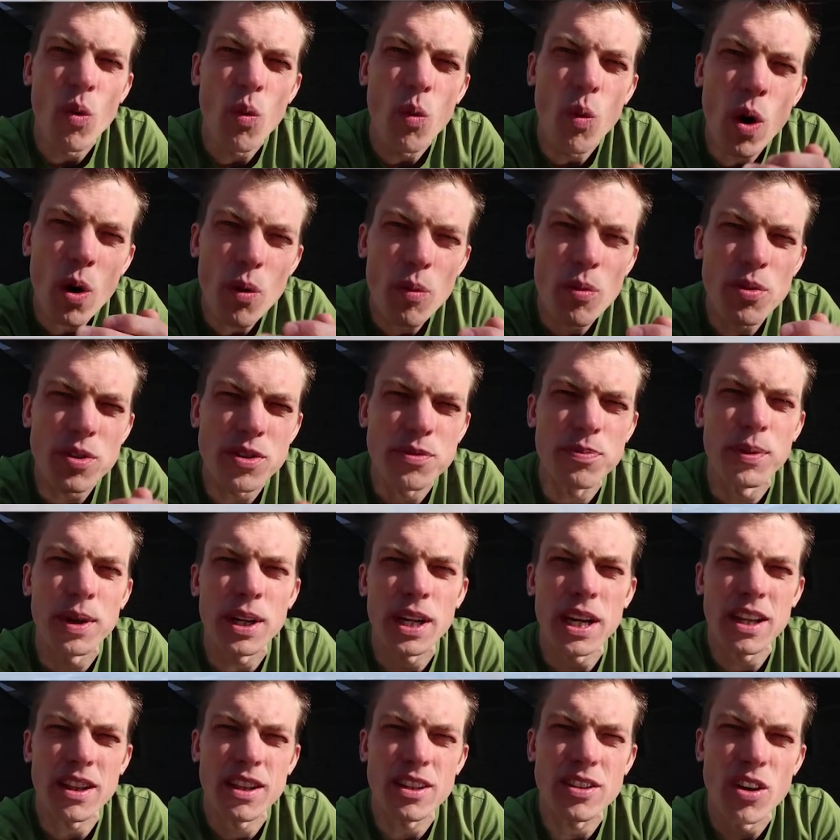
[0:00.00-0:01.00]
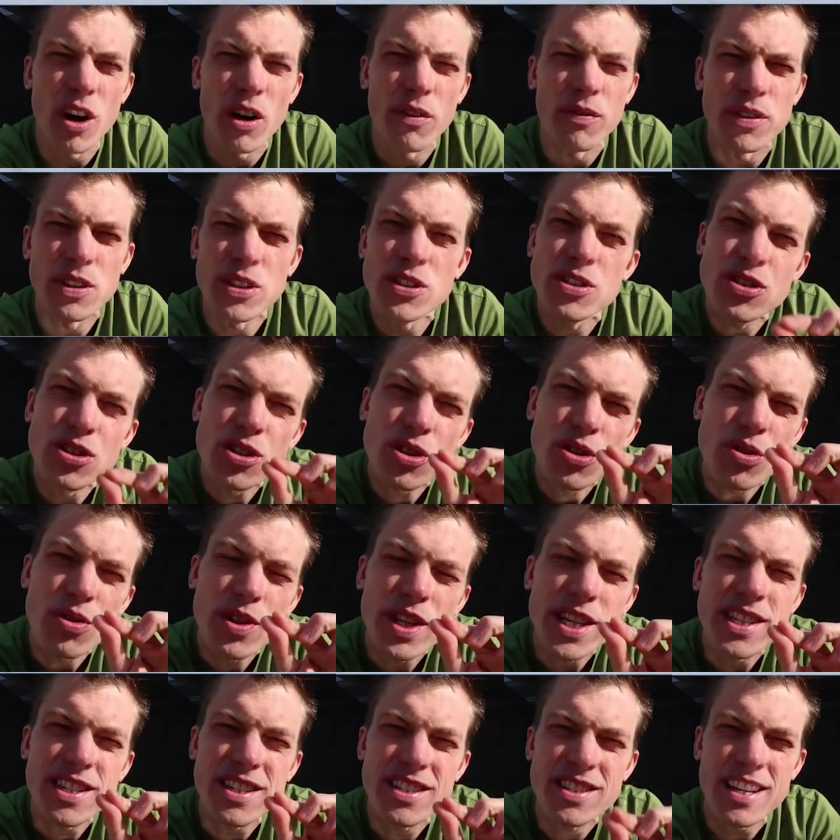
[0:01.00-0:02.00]
What was bringing the dolphins to
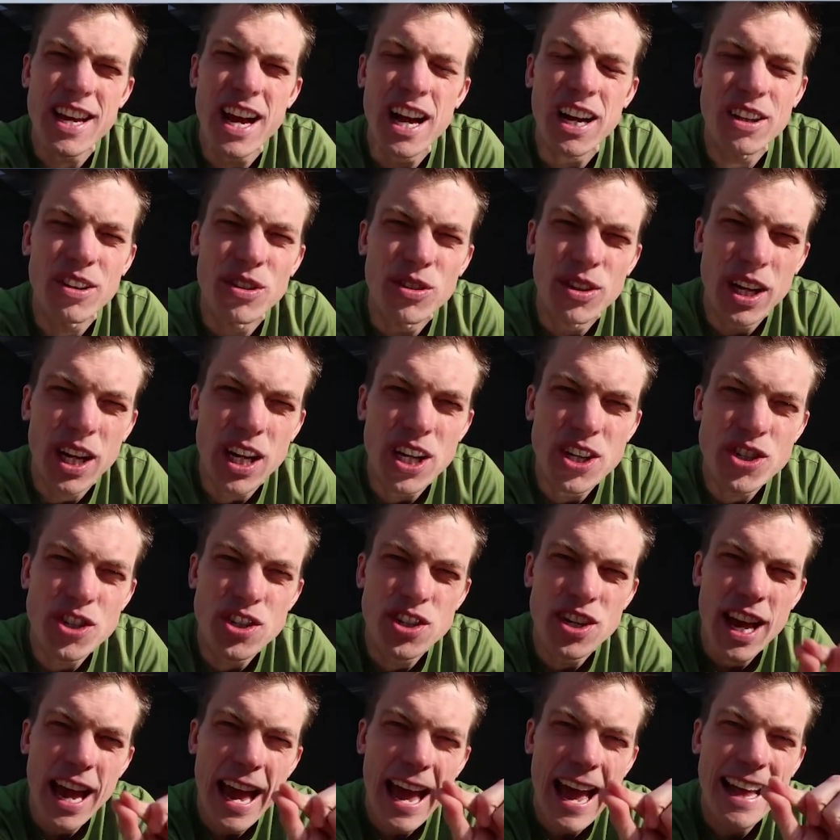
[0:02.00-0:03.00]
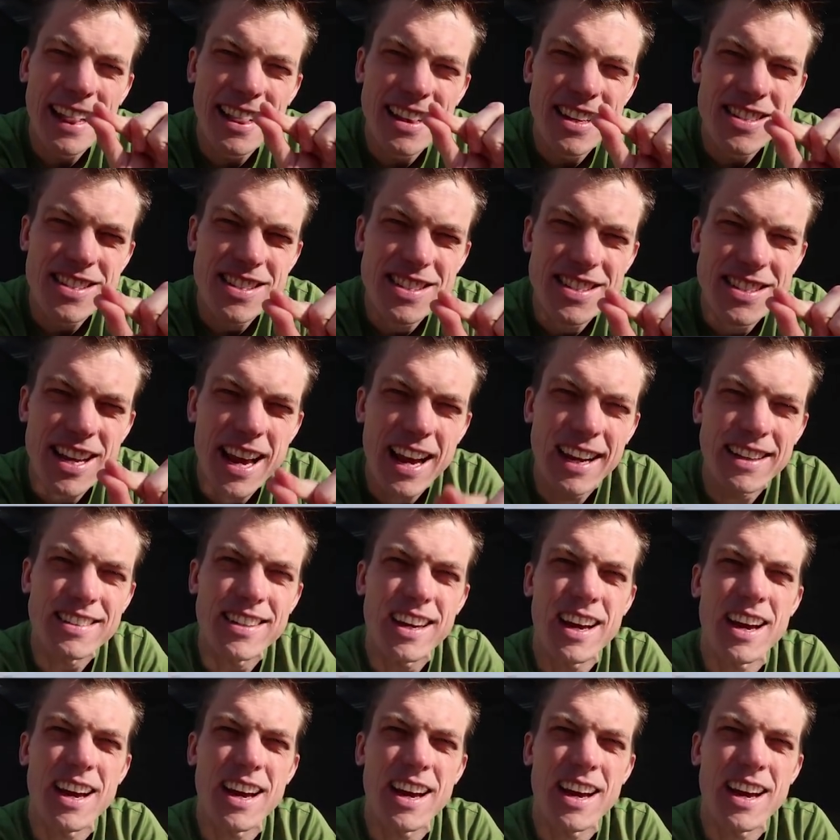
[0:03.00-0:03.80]
this exact location at this exact